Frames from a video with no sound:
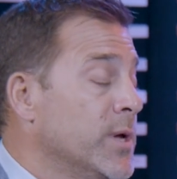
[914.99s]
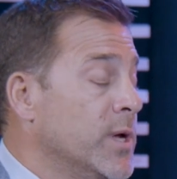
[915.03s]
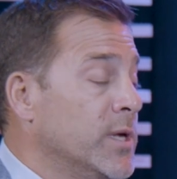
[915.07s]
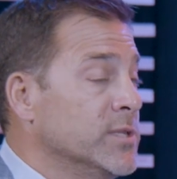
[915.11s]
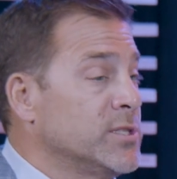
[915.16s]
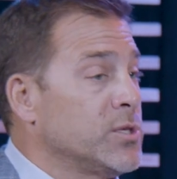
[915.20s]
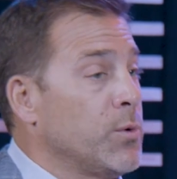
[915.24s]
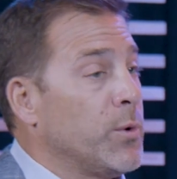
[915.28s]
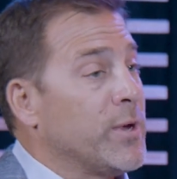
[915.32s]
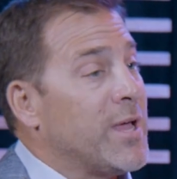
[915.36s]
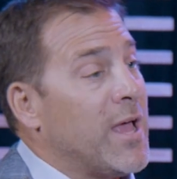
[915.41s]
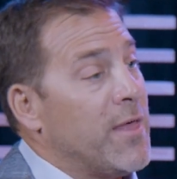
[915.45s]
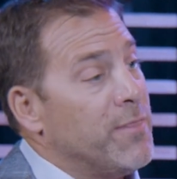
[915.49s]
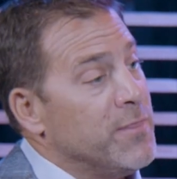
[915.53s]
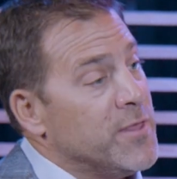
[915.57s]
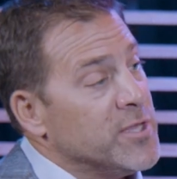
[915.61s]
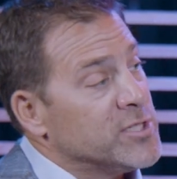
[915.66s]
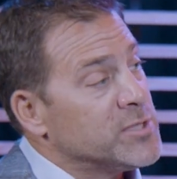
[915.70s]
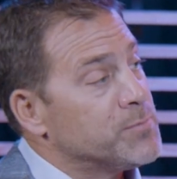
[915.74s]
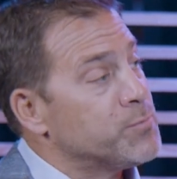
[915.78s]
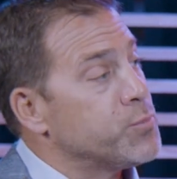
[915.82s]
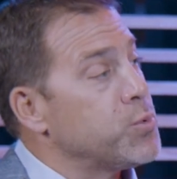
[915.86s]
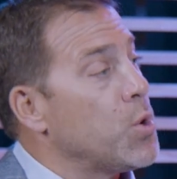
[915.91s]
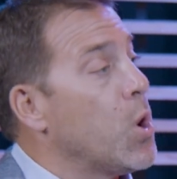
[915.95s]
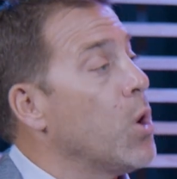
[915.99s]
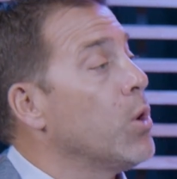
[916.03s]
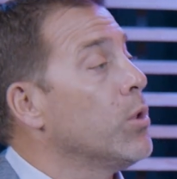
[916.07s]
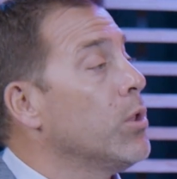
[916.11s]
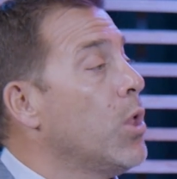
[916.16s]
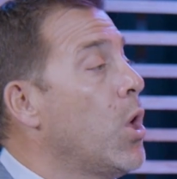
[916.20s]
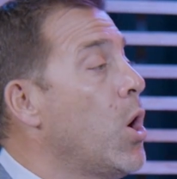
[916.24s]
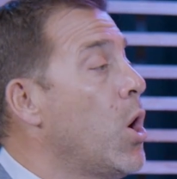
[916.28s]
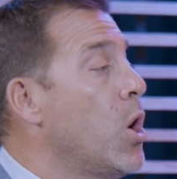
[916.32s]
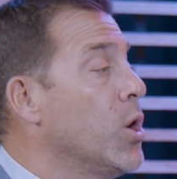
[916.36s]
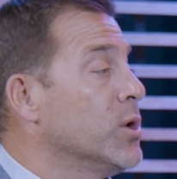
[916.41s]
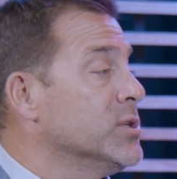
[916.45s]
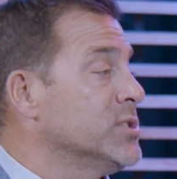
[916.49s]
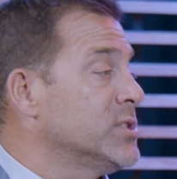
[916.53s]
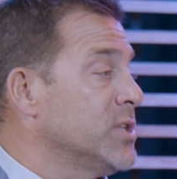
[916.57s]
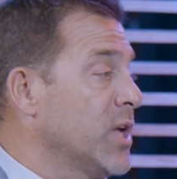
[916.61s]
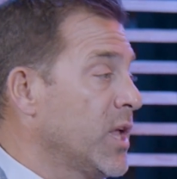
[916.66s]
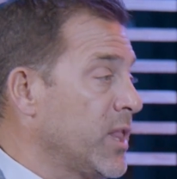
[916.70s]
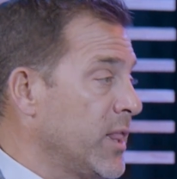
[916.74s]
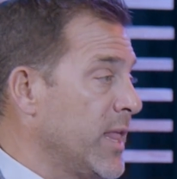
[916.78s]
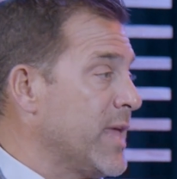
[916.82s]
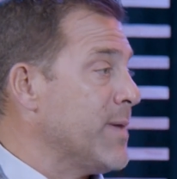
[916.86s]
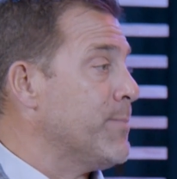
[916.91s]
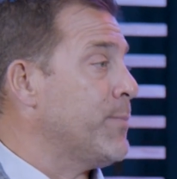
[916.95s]
And so again, this prolongs the
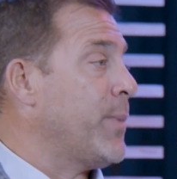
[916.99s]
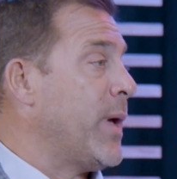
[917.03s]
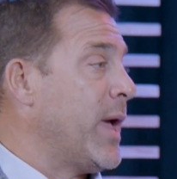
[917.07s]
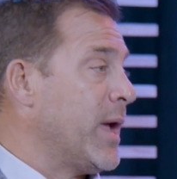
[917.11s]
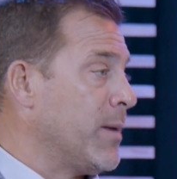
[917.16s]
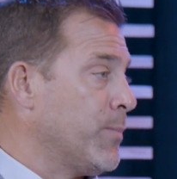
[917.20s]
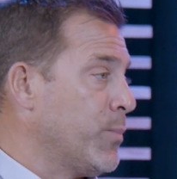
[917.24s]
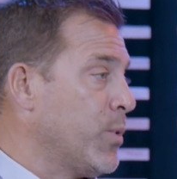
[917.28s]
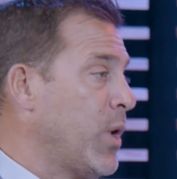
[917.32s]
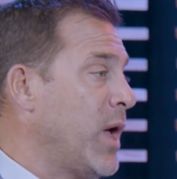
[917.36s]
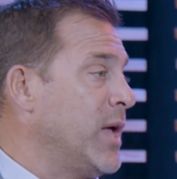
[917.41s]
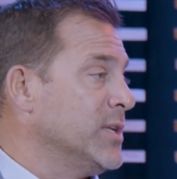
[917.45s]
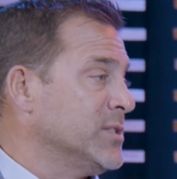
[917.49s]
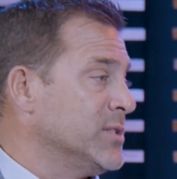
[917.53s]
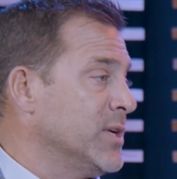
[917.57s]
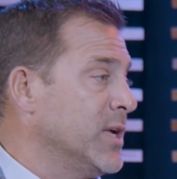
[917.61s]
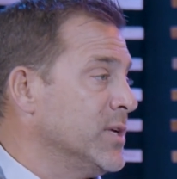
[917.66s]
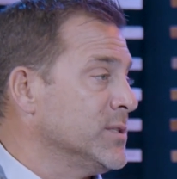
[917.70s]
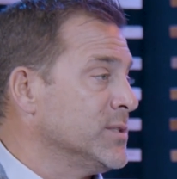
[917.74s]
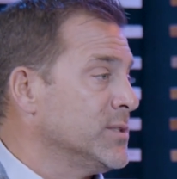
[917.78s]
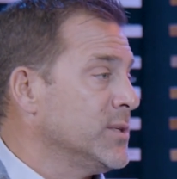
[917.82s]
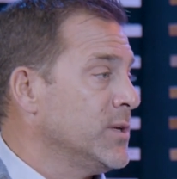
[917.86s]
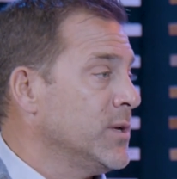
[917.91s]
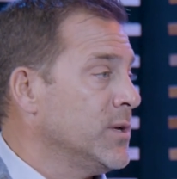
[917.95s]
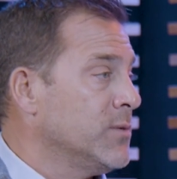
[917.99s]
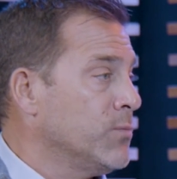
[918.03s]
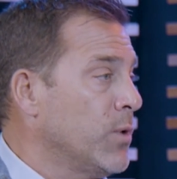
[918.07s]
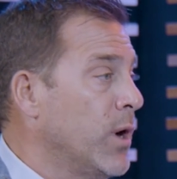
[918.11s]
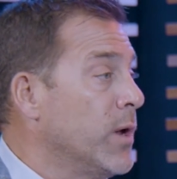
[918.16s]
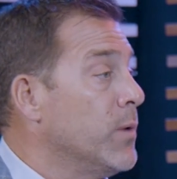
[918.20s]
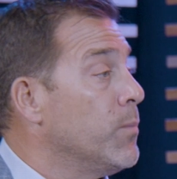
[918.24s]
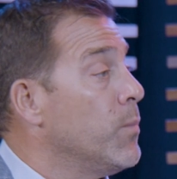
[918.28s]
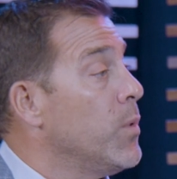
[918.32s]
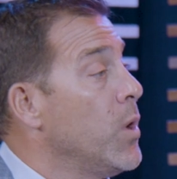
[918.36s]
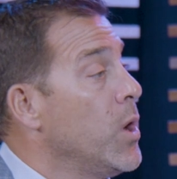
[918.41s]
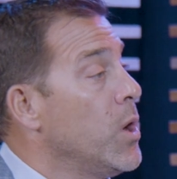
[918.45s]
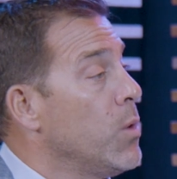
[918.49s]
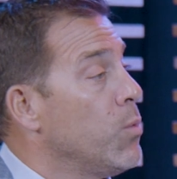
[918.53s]
claim paying process, right?